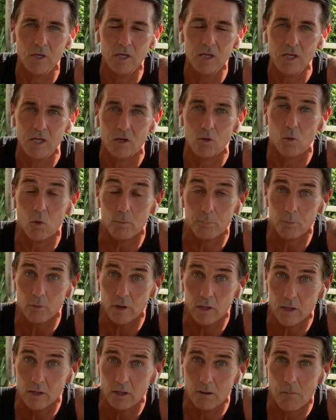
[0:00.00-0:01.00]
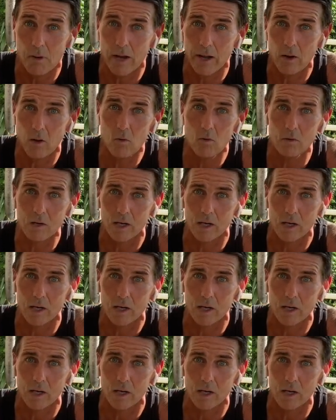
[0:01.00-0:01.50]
incorporate into my own